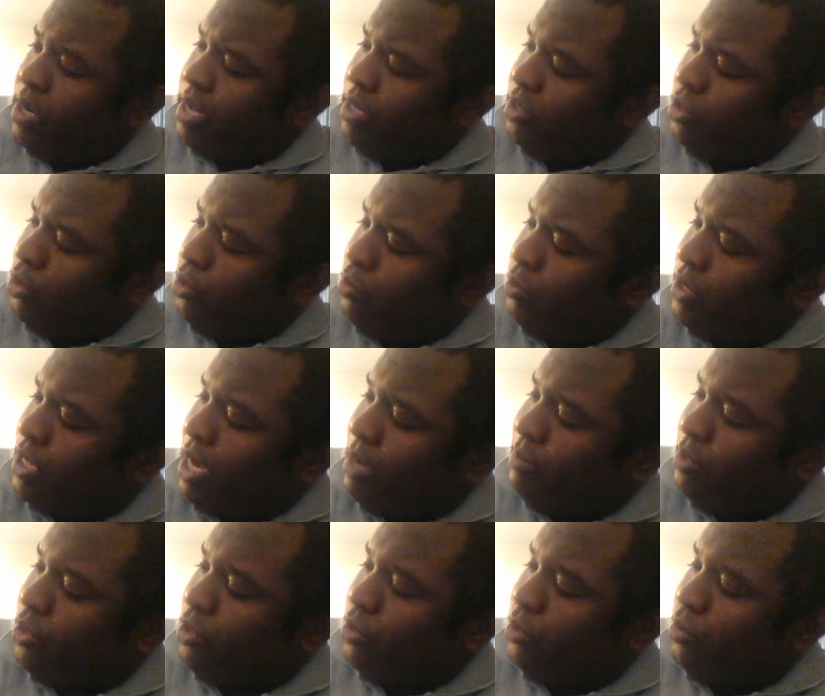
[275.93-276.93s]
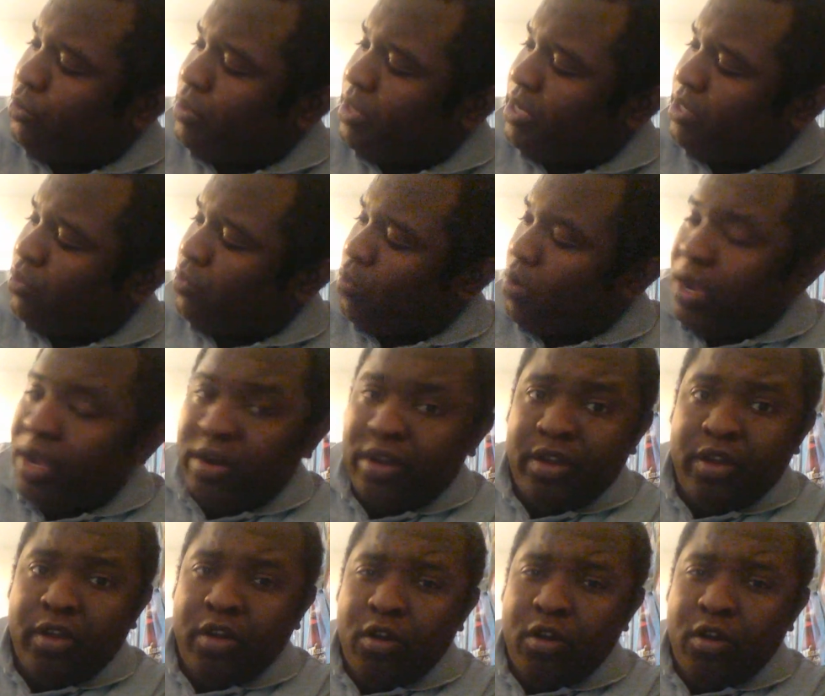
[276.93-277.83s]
and 2 times 2 is what?